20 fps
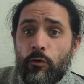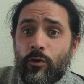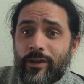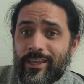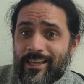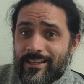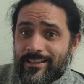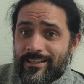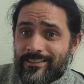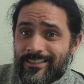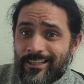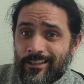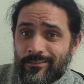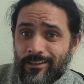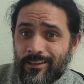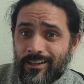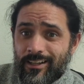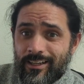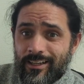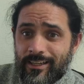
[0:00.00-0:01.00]
years down the
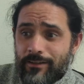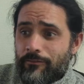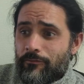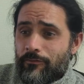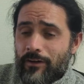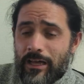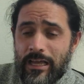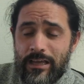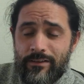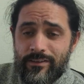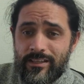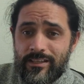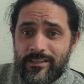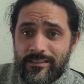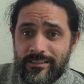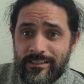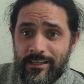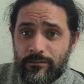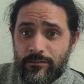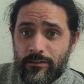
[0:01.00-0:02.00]
line, 5 years
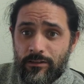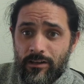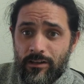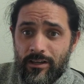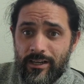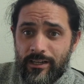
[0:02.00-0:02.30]
down the line.